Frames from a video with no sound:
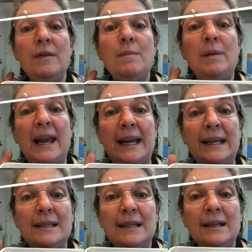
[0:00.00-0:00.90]
the
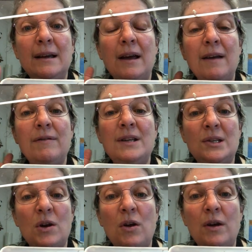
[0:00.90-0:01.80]
blade of the
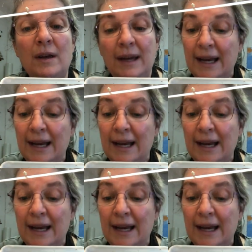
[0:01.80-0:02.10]
saw